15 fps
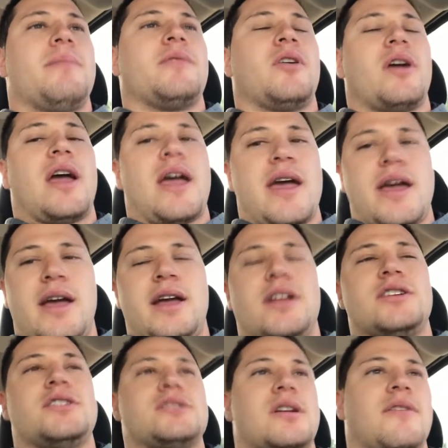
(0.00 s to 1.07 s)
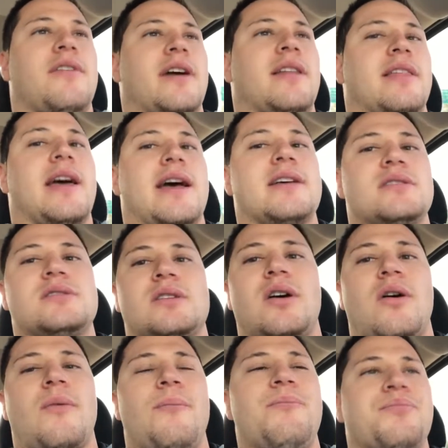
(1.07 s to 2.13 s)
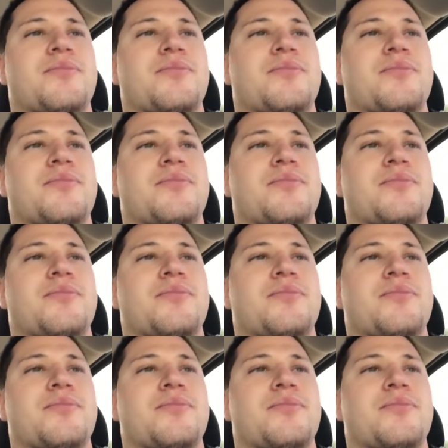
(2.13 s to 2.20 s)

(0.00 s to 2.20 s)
your age, stuff like that. So